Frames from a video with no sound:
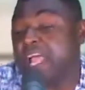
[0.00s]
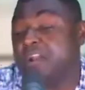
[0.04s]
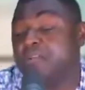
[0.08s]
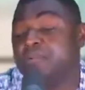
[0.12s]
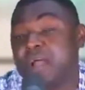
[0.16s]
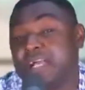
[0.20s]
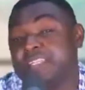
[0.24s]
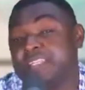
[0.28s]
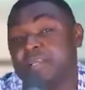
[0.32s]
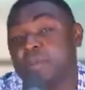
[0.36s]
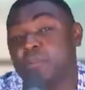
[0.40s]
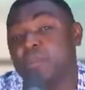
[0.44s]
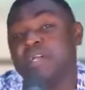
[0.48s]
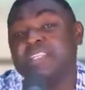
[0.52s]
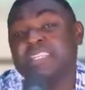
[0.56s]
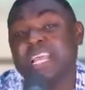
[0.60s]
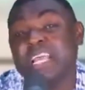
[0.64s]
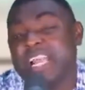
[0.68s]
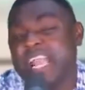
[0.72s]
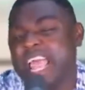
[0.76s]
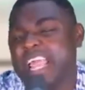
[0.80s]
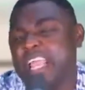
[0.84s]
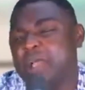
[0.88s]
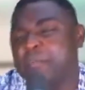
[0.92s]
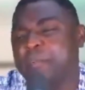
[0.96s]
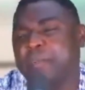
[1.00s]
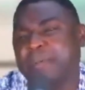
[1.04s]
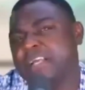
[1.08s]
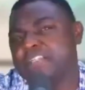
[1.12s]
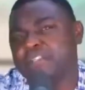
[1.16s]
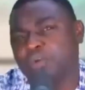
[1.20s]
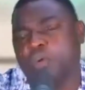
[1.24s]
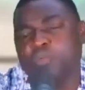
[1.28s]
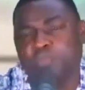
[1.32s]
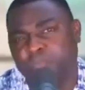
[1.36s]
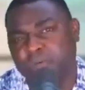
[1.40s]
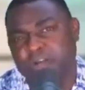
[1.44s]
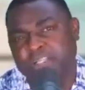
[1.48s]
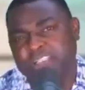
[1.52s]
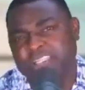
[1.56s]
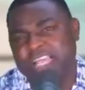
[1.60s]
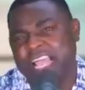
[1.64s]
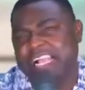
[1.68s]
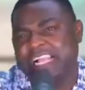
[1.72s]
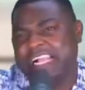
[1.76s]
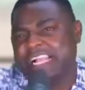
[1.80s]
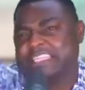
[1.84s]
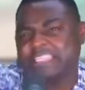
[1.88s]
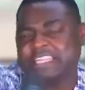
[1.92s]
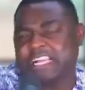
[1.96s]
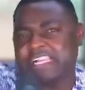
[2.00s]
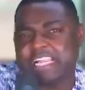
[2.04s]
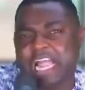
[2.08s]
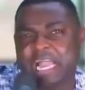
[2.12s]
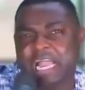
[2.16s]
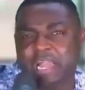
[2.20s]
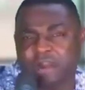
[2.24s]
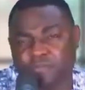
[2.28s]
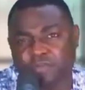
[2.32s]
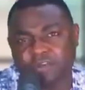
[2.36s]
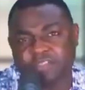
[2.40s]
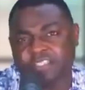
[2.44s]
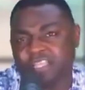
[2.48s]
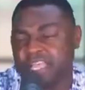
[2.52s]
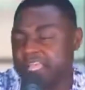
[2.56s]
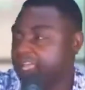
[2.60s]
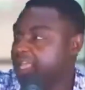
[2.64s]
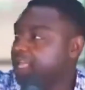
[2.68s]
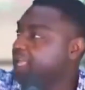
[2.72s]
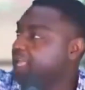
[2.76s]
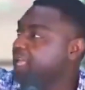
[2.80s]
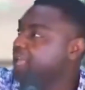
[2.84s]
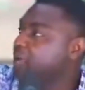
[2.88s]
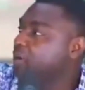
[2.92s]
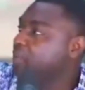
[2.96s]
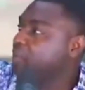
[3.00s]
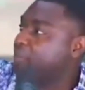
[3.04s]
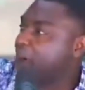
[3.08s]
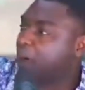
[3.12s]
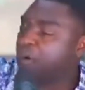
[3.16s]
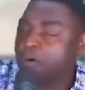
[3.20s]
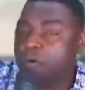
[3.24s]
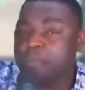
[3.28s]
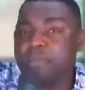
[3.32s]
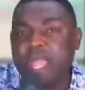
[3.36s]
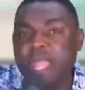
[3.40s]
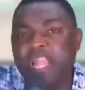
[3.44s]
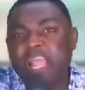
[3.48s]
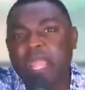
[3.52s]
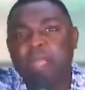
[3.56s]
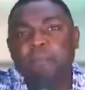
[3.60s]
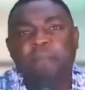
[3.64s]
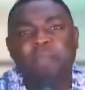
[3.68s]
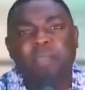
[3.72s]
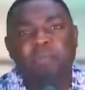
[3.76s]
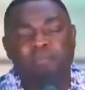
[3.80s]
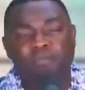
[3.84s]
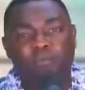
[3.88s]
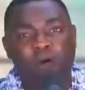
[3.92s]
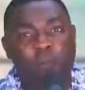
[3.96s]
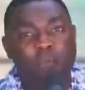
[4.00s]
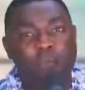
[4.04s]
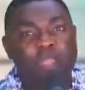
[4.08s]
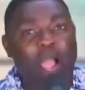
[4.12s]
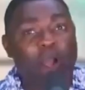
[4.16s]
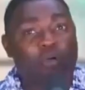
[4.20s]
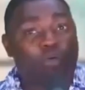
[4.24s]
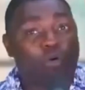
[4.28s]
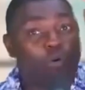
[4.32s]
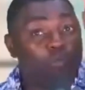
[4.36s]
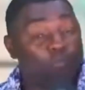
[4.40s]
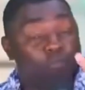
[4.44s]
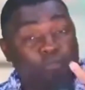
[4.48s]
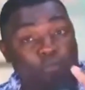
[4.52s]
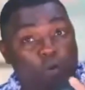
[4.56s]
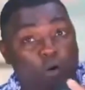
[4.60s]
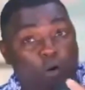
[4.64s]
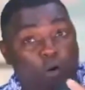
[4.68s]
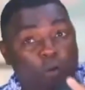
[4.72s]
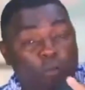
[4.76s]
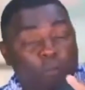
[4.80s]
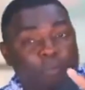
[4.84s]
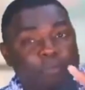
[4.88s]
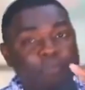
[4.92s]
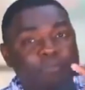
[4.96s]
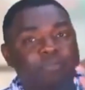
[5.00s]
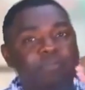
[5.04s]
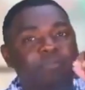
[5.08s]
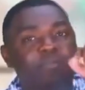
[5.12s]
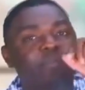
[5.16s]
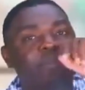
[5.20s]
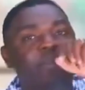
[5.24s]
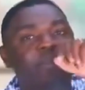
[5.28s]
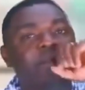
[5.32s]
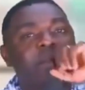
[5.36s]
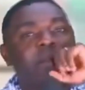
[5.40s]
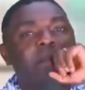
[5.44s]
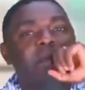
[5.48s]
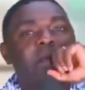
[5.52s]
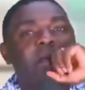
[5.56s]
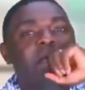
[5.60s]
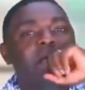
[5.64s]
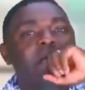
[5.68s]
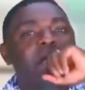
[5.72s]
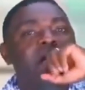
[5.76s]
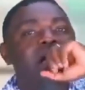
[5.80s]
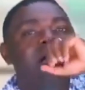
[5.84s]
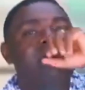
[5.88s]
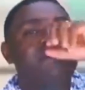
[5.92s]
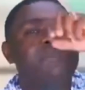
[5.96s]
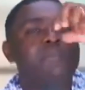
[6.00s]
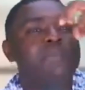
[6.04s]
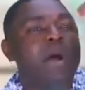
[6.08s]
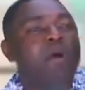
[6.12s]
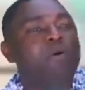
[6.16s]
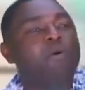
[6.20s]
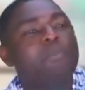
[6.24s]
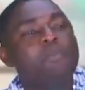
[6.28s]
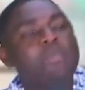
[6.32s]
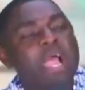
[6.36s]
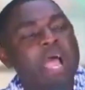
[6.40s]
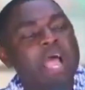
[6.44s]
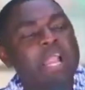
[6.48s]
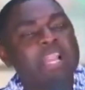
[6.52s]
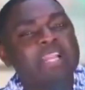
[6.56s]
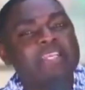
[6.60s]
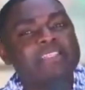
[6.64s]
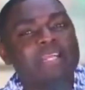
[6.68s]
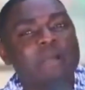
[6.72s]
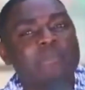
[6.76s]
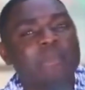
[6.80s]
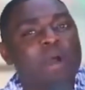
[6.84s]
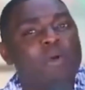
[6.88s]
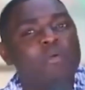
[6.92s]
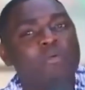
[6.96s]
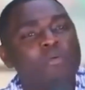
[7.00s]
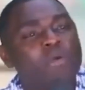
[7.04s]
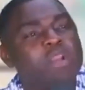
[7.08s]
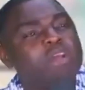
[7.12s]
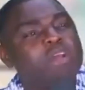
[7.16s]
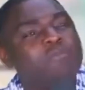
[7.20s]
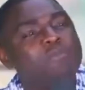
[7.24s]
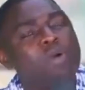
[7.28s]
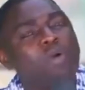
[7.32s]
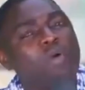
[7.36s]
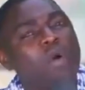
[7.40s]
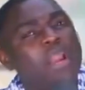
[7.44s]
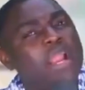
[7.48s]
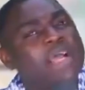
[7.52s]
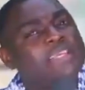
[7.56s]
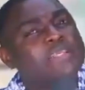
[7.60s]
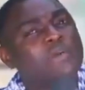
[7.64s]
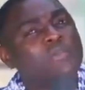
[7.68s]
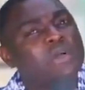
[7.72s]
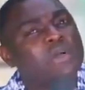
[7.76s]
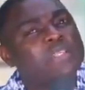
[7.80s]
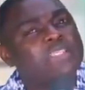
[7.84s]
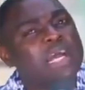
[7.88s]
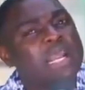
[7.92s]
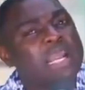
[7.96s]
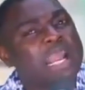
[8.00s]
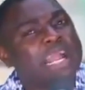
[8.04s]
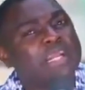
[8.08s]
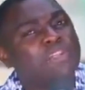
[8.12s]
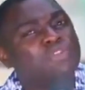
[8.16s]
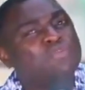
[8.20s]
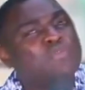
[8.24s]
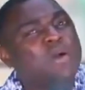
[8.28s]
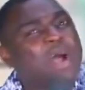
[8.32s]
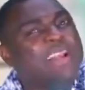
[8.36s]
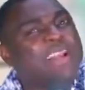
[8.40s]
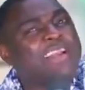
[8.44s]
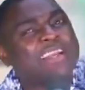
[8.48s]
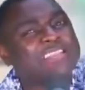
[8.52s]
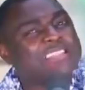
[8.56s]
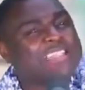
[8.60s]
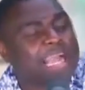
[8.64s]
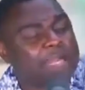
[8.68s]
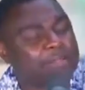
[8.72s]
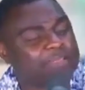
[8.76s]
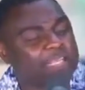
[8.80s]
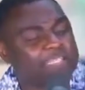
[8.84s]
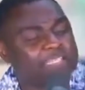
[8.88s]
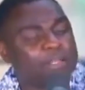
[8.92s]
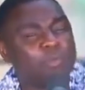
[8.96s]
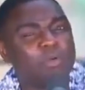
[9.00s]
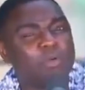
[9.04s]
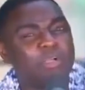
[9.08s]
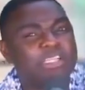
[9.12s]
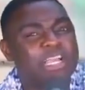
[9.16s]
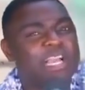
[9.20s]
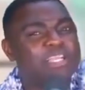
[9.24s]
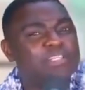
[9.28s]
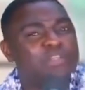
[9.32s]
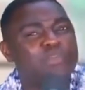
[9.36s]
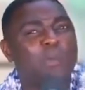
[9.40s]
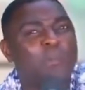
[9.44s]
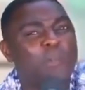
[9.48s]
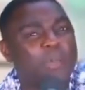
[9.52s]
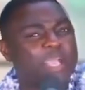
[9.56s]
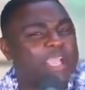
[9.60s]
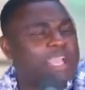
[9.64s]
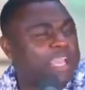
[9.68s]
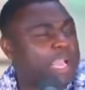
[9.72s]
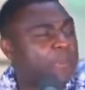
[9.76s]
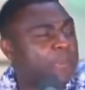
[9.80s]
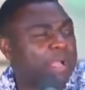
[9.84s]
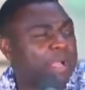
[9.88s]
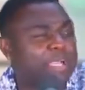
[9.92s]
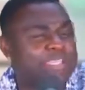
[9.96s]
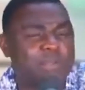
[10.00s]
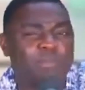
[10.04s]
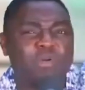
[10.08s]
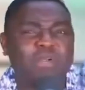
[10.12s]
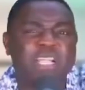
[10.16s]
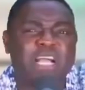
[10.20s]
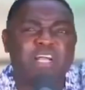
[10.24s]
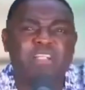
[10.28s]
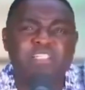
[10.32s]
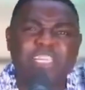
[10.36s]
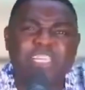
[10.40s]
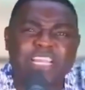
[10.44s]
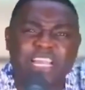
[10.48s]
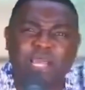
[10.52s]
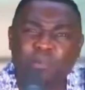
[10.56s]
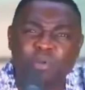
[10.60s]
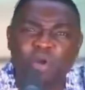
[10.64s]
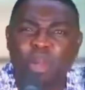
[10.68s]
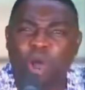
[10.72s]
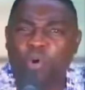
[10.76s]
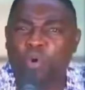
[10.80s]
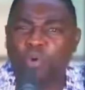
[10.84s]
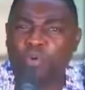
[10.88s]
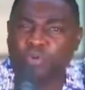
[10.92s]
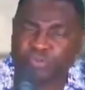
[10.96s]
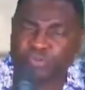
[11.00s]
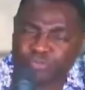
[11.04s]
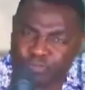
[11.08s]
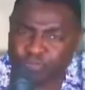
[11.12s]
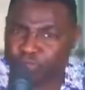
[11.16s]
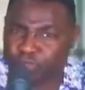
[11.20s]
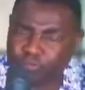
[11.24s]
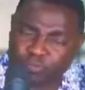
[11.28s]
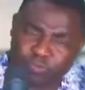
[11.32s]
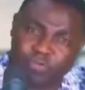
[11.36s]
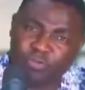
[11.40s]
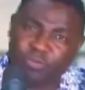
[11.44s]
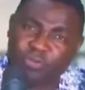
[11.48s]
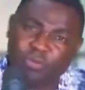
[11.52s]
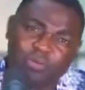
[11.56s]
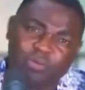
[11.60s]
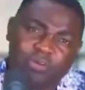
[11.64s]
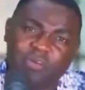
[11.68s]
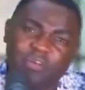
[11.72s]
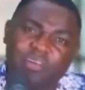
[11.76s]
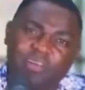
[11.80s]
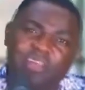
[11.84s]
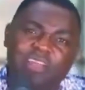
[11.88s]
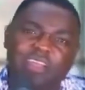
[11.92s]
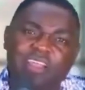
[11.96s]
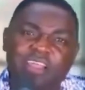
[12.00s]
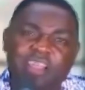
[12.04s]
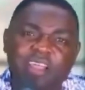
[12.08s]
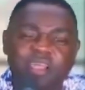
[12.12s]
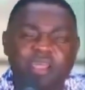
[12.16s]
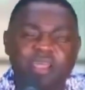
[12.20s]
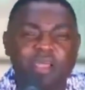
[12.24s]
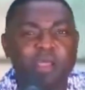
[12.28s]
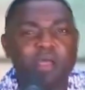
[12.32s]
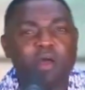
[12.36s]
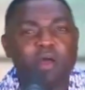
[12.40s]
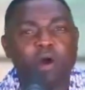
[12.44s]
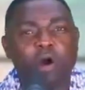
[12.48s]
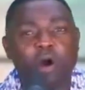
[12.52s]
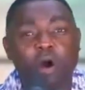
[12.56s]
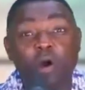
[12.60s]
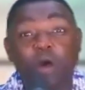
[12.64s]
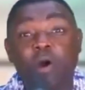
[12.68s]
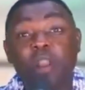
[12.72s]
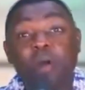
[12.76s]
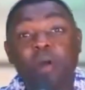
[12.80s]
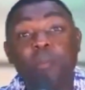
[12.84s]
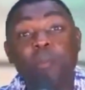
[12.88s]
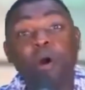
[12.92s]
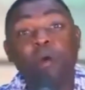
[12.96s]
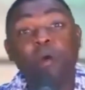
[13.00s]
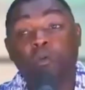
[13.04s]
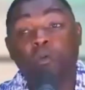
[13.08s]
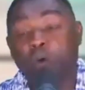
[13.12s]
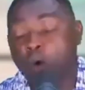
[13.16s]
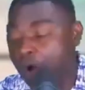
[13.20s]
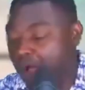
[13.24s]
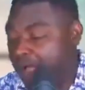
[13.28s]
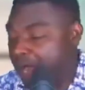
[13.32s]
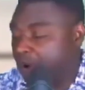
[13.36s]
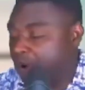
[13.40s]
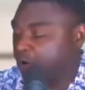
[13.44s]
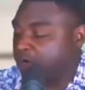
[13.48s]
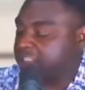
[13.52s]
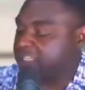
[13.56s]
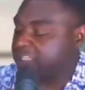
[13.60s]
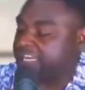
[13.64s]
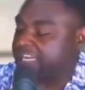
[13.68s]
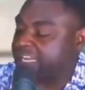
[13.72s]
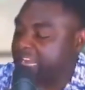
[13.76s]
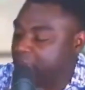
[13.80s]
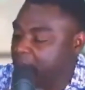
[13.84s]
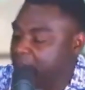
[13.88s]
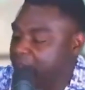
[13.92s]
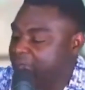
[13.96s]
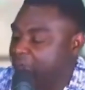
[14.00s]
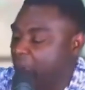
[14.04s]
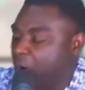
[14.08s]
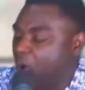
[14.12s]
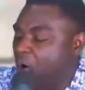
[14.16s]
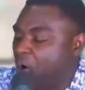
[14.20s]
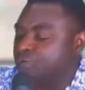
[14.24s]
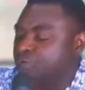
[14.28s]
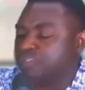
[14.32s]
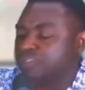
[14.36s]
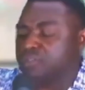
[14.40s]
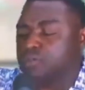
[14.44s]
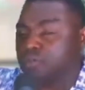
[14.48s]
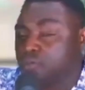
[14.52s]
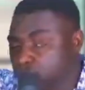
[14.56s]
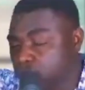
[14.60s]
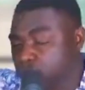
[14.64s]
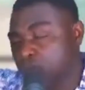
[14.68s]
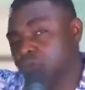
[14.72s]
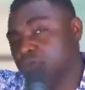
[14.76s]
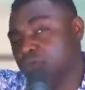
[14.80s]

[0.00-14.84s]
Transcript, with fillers: Andrew Asamoah a press conference. I catch a Ghana for say, Bawumia MPP for me are from 4. Bawumia and Samia Wuku, they've been calling Asamoah like 200 times. Asamoah is not picking up. Asamoah Shedemu na Osu. Oh, the monk or shadem na osu.